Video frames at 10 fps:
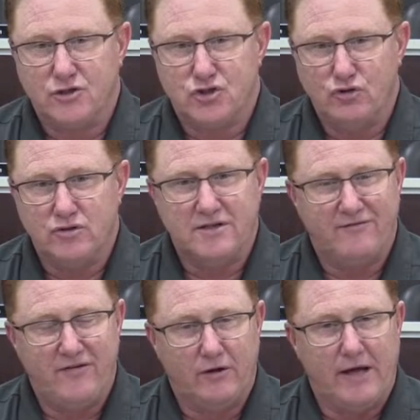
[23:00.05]
the students
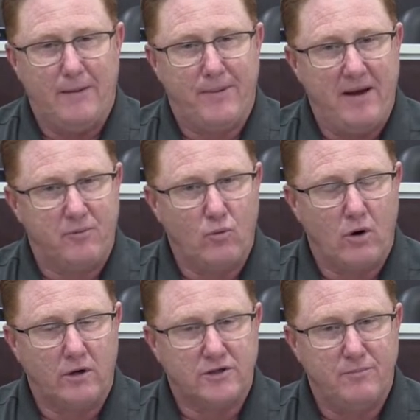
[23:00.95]
have filled out
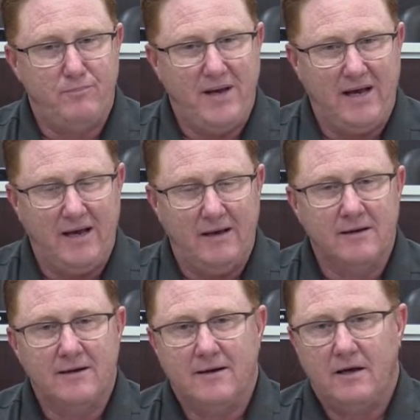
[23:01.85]
paperwork to be
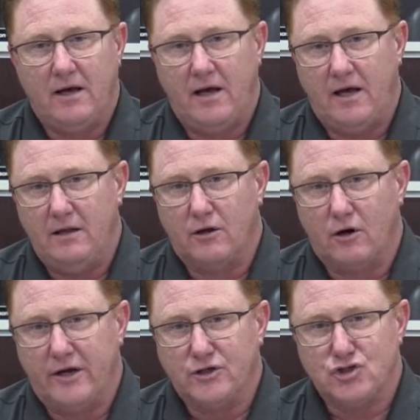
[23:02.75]

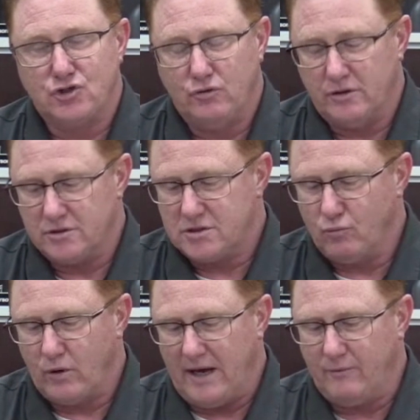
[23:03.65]
e-learning students.
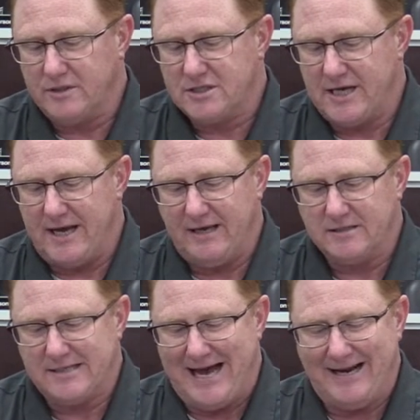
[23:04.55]
And what I would say
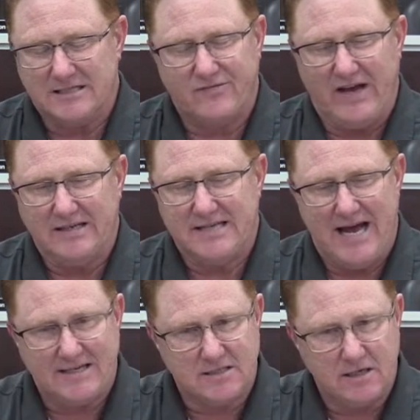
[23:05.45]
is that is
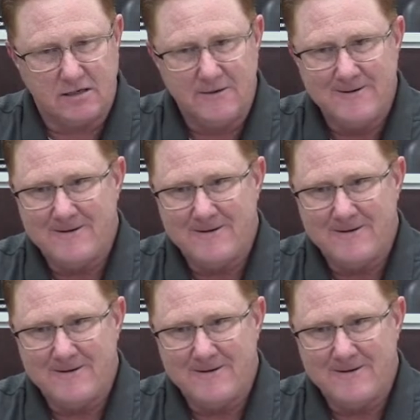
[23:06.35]
fantastic.